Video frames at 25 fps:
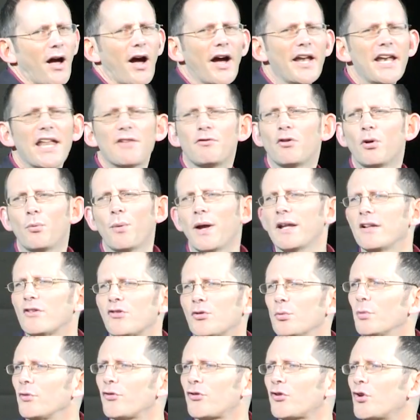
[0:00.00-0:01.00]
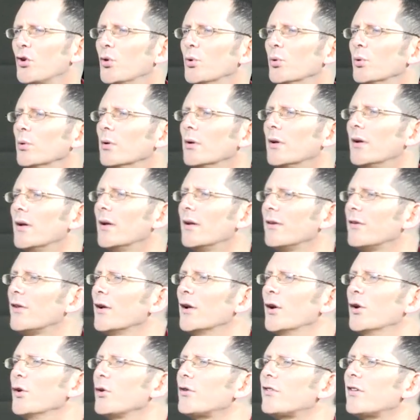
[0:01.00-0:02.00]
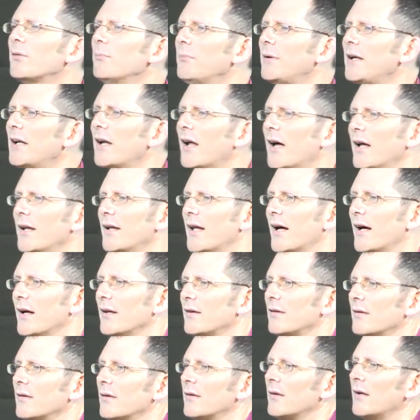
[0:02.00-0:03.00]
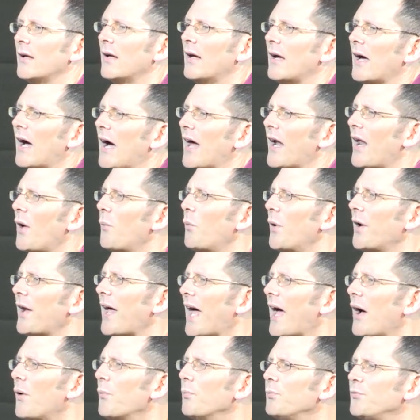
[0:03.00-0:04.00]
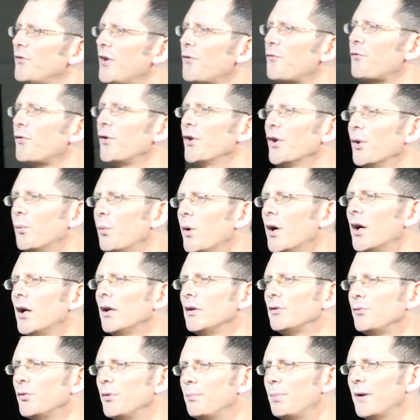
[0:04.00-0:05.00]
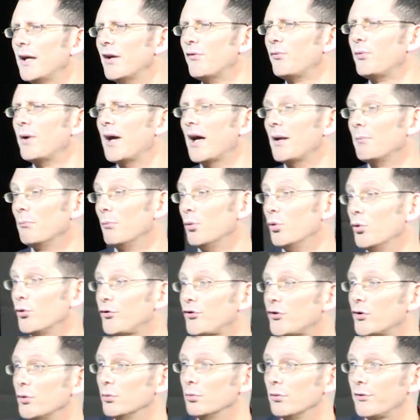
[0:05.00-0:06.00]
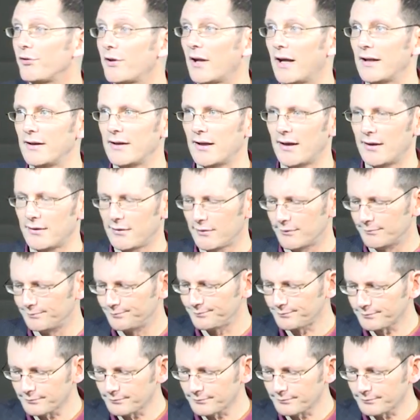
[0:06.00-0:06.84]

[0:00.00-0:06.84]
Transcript: I never went to a school that looked at me like that, and I wonder how different the world would be if we had more schools like that.